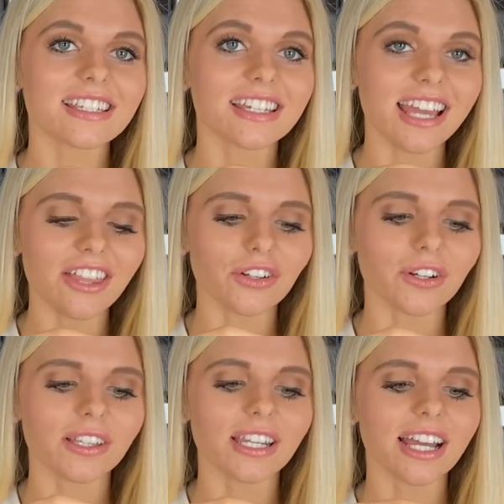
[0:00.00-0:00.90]

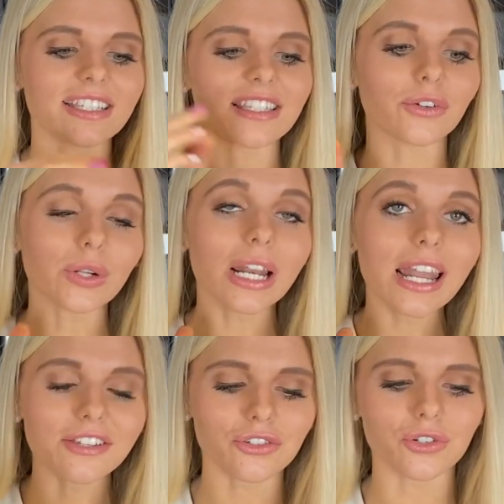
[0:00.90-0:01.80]
together in the nice little
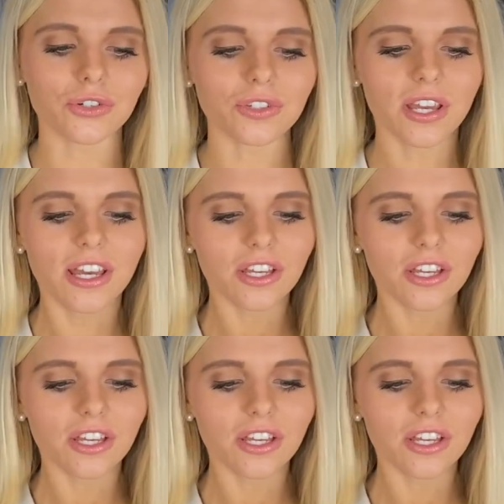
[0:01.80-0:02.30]
clusters